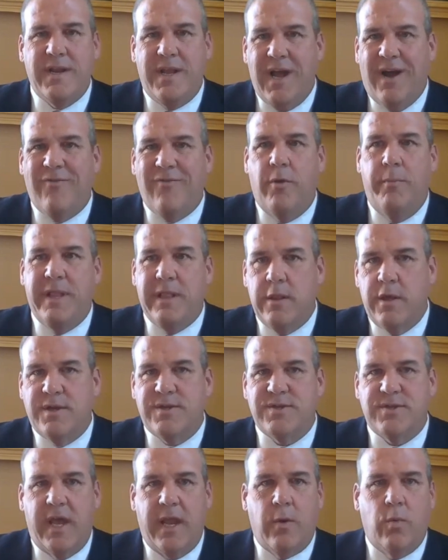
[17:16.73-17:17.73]
government
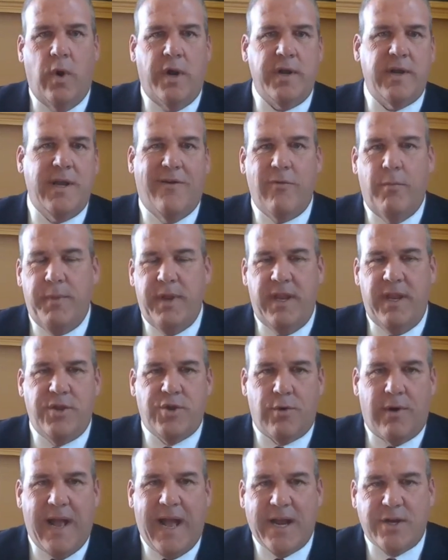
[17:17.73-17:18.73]
looks like, what government
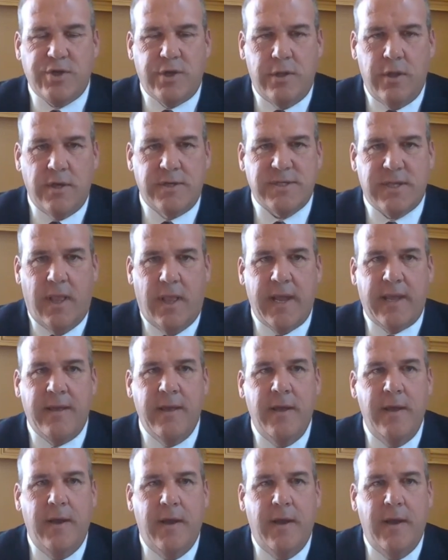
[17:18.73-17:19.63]
interaction looks like,